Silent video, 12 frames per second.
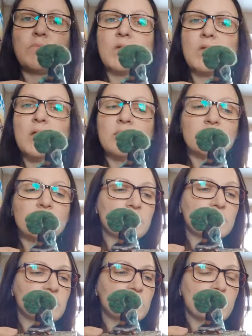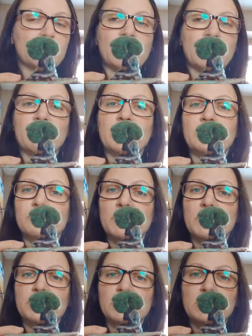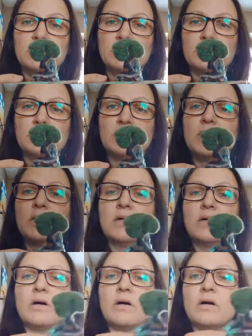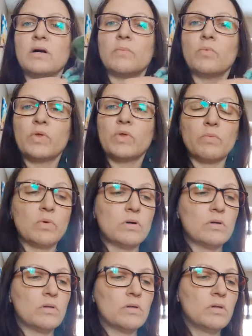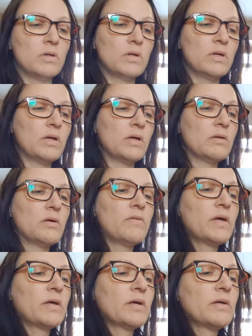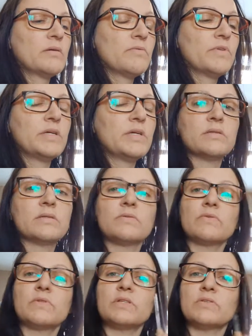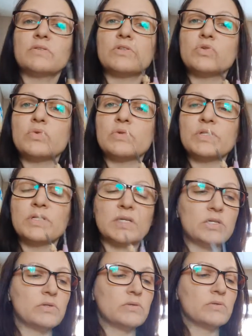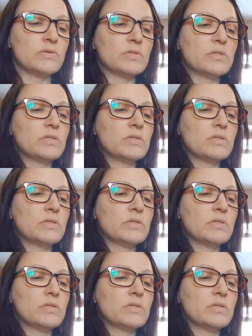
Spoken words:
and felted it with my felting needles with wool and all that kind of things. So these are the tools I used.